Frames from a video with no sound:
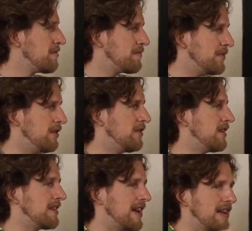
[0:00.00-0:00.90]

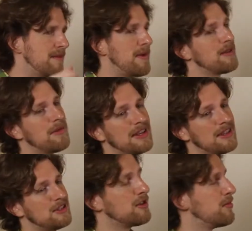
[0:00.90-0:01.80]
the amount of money
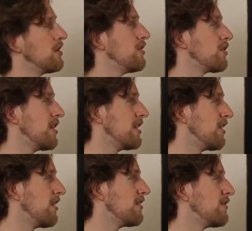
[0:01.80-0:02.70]
that you put on your credit
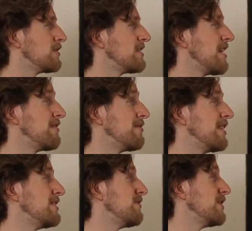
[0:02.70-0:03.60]
card versus having to
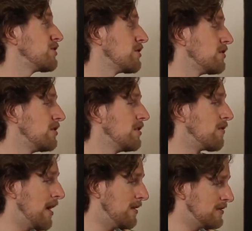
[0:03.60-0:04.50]
raise venture
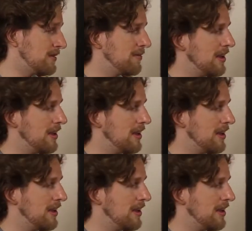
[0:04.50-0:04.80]
rounds.